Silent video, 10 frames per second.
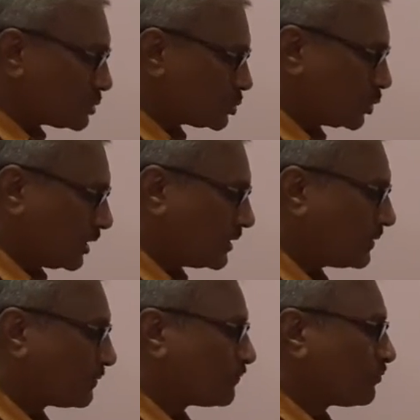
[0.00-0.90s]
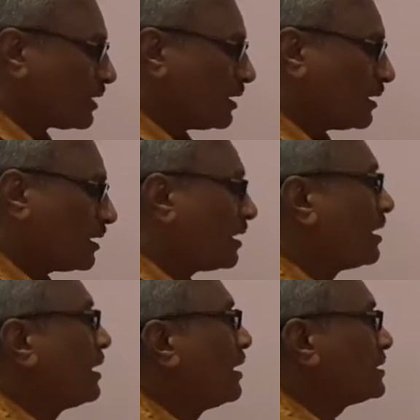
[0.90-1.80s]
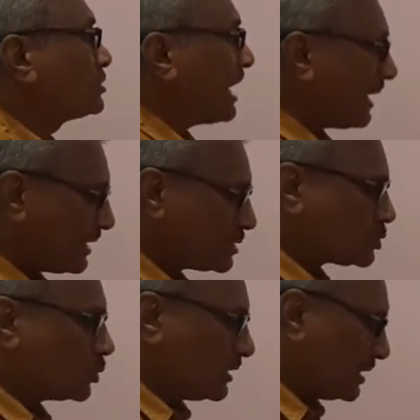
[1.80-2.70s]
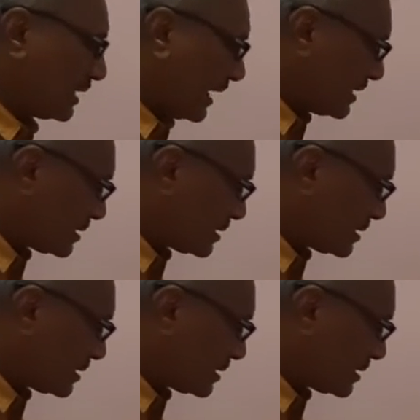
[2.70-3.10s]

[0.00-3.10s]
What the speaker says: student, shining student, and